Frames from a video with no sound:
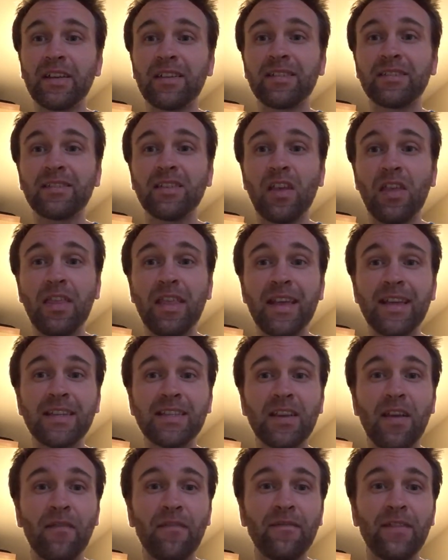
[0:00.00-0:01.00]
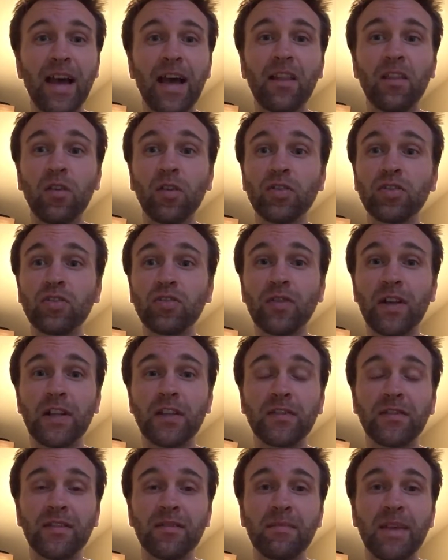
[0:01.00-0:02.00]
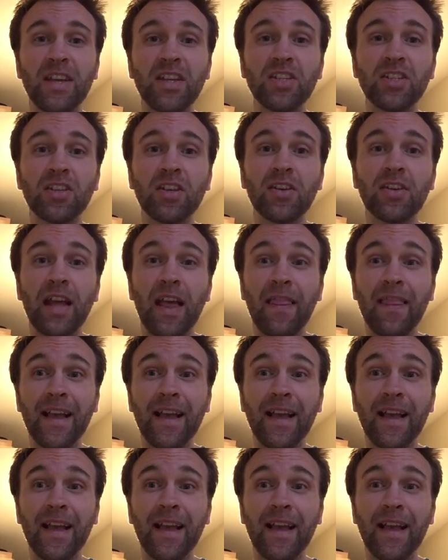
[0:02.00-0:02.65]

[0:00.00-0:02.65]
So this fat loss transformation,